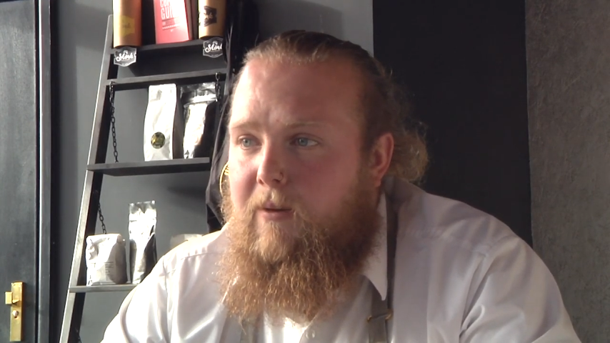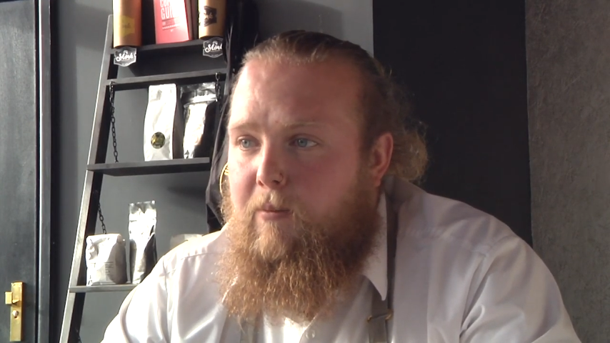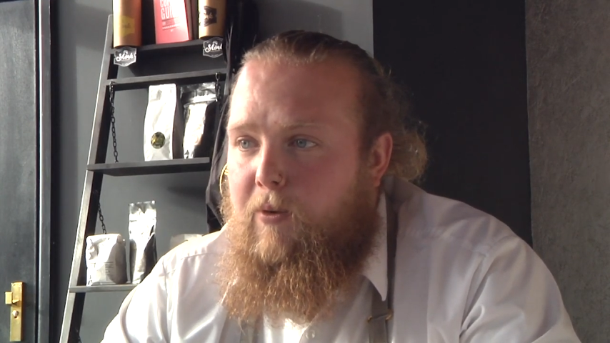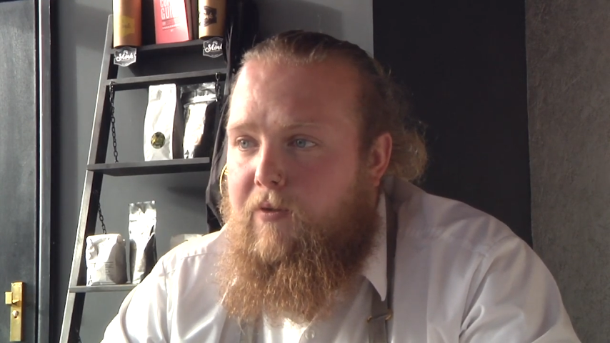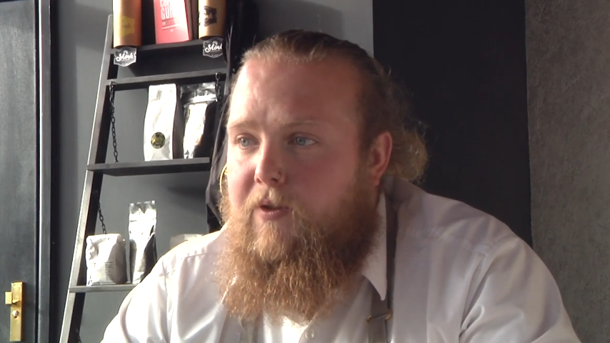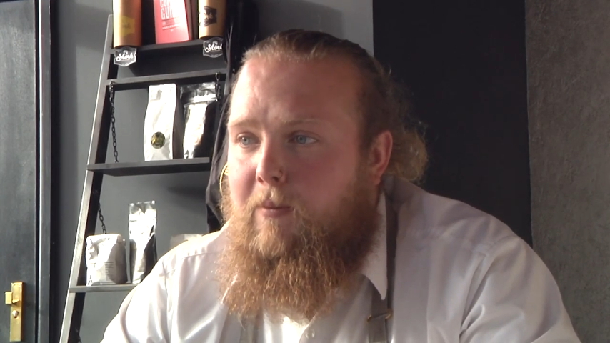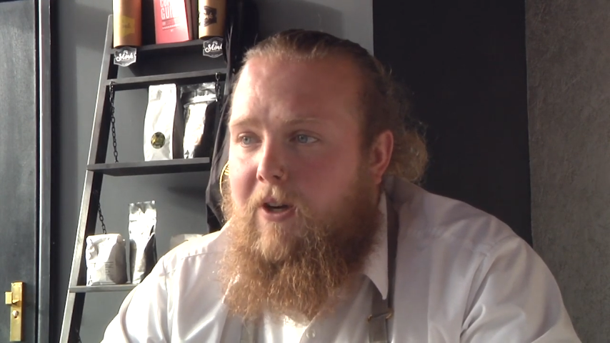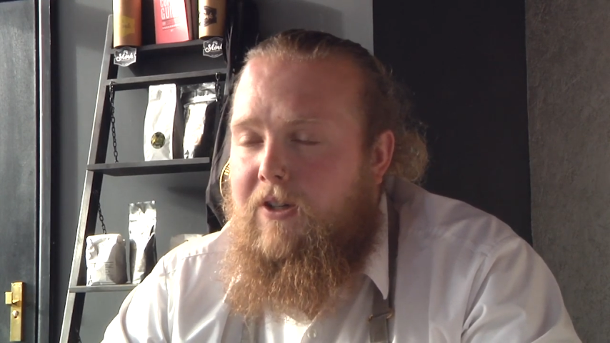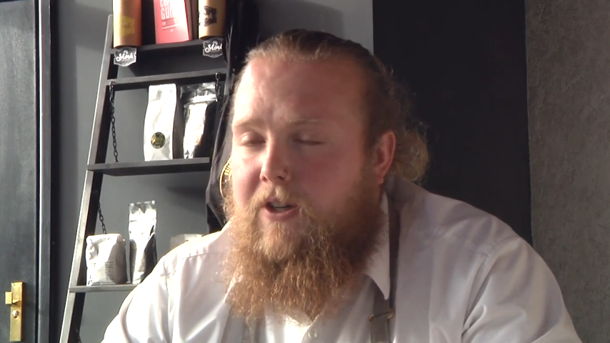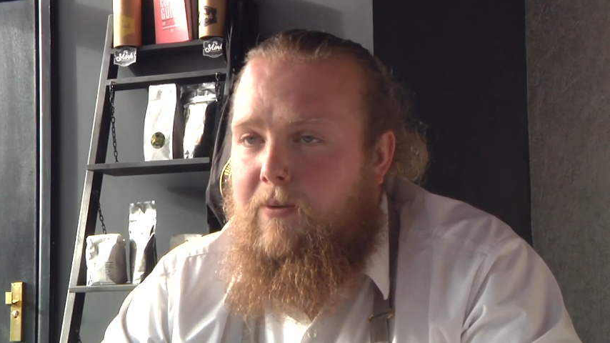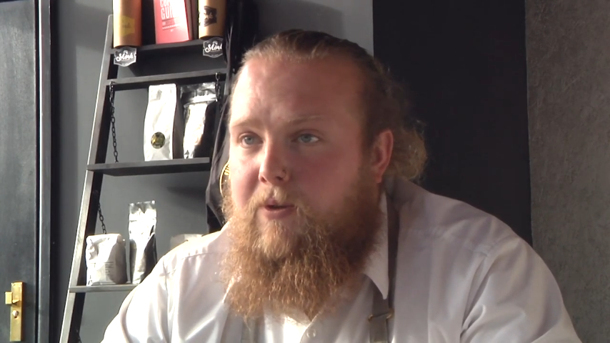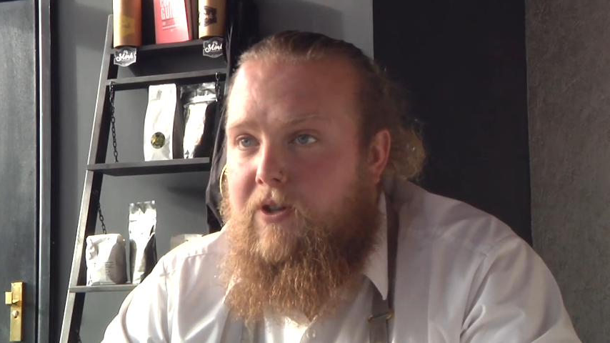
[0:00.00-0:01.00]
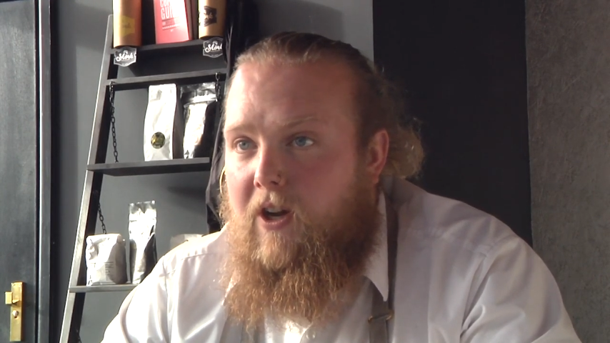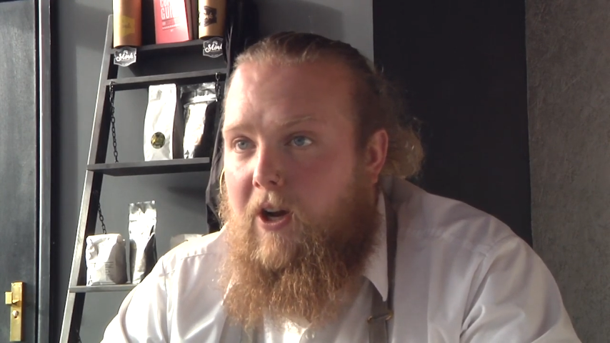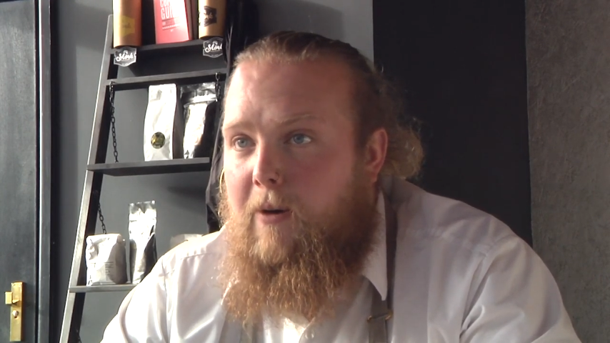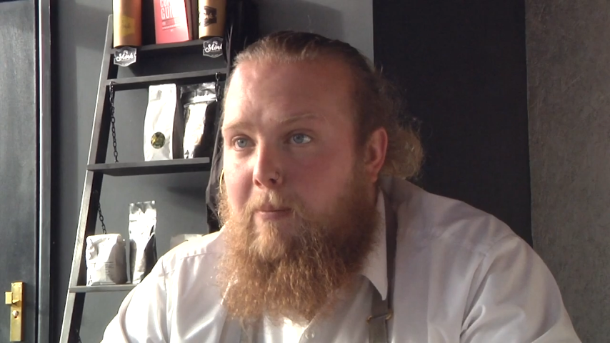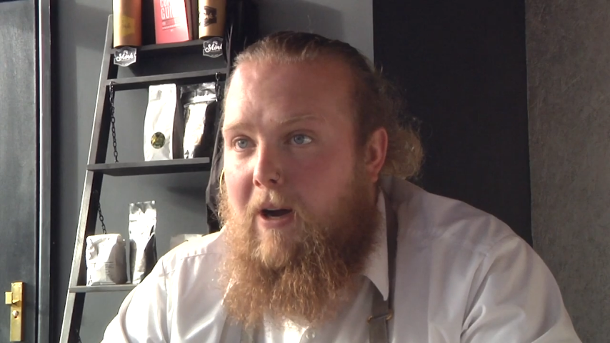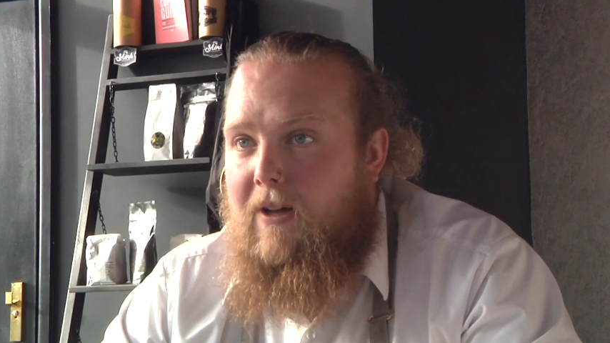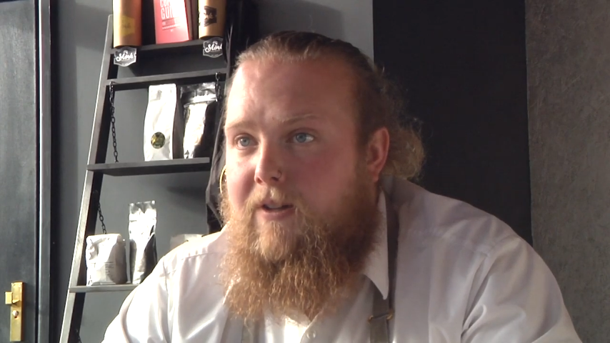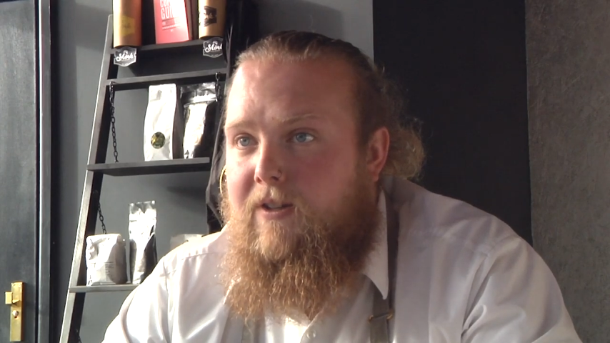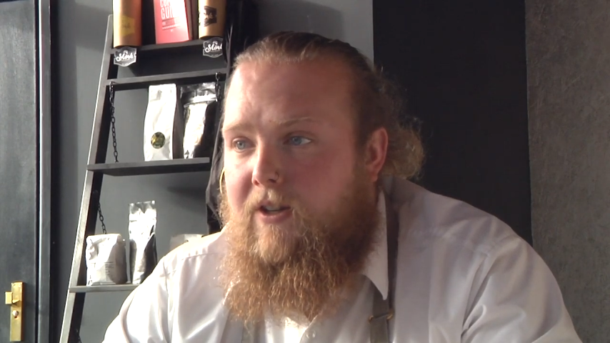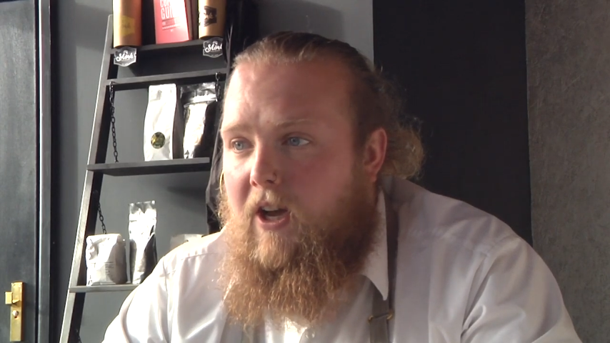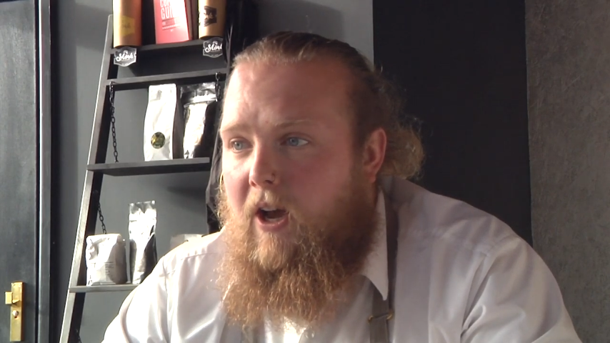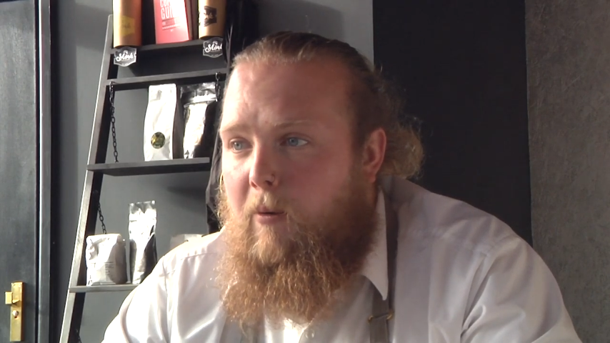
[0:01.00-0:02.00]
moved to Manchester, we started a
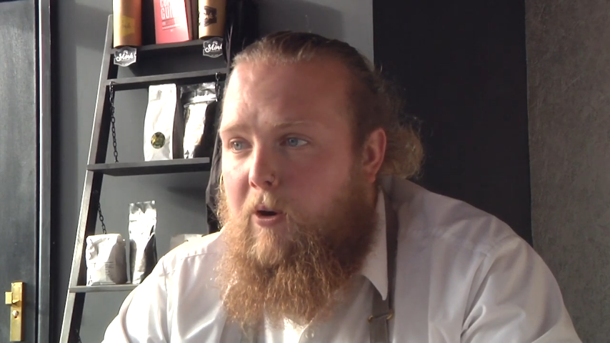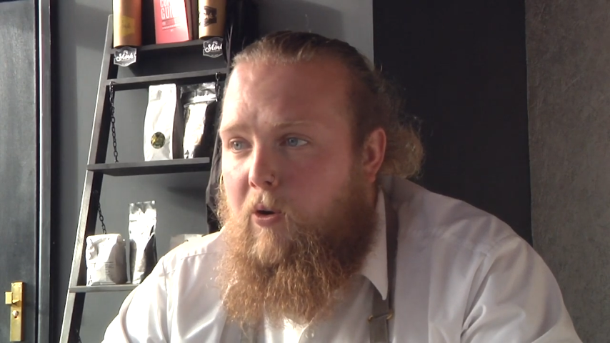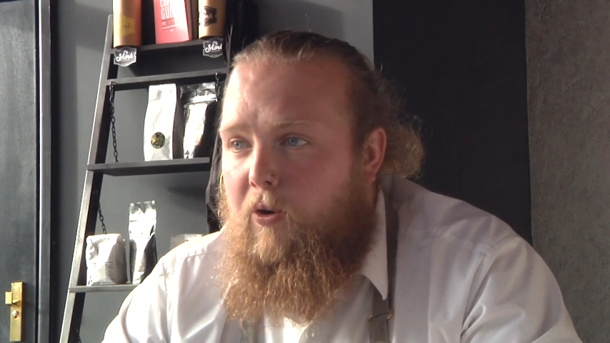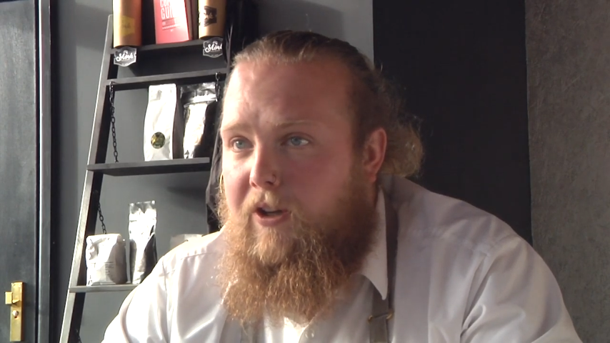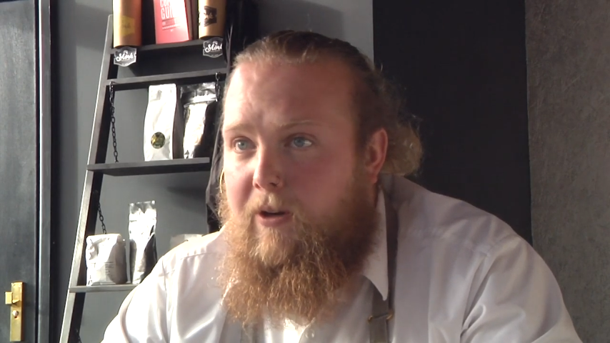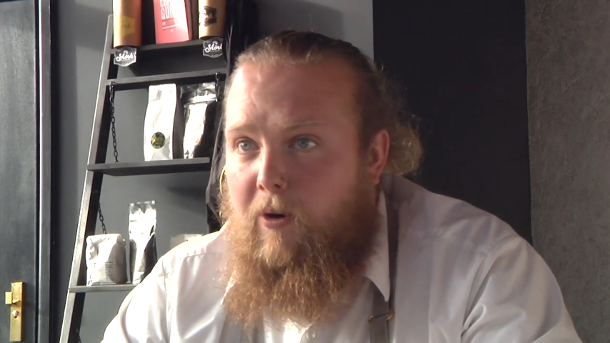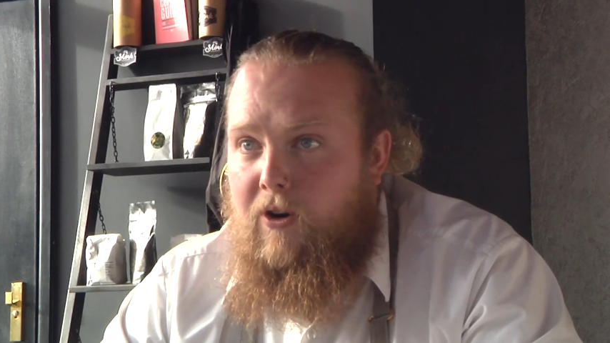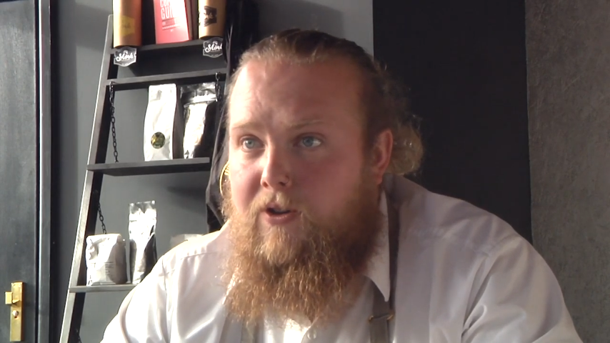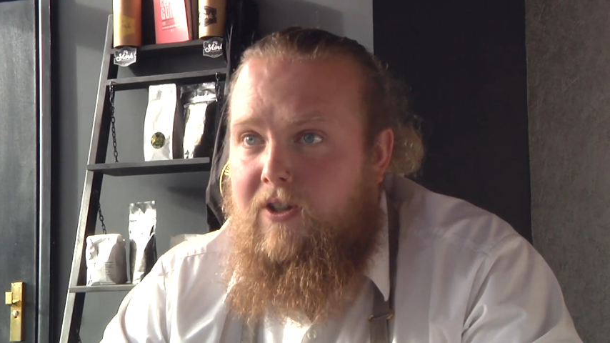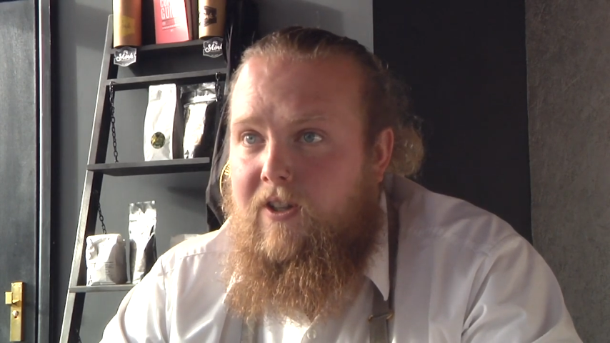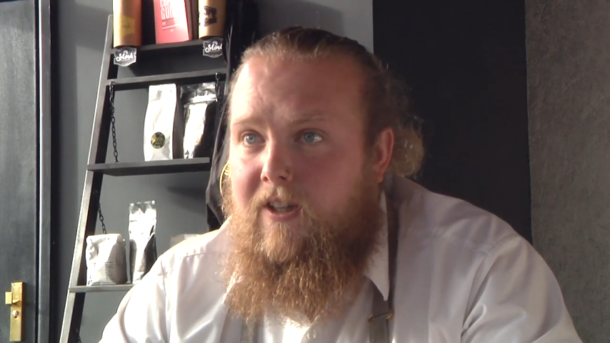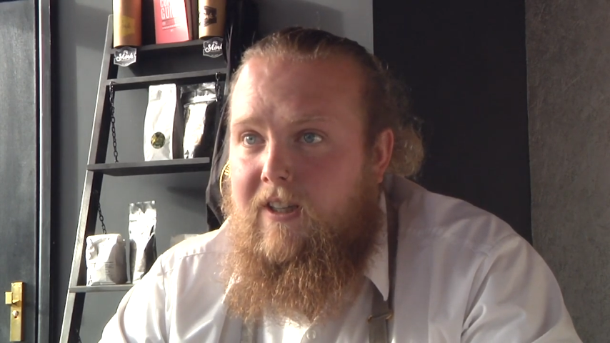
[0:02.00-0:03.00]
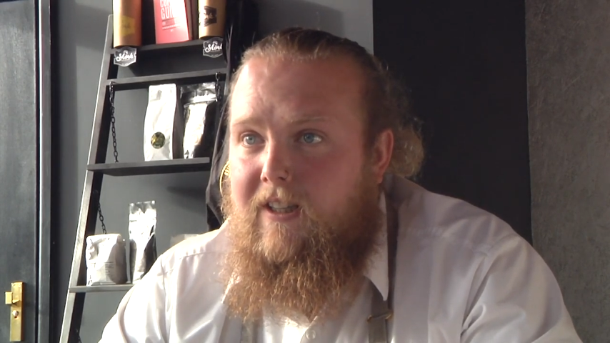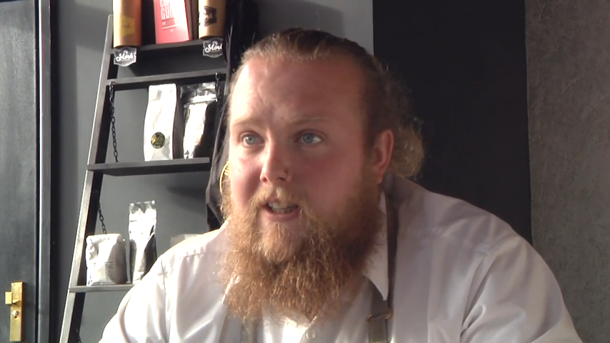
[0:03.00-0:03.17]
band. We're called Eros.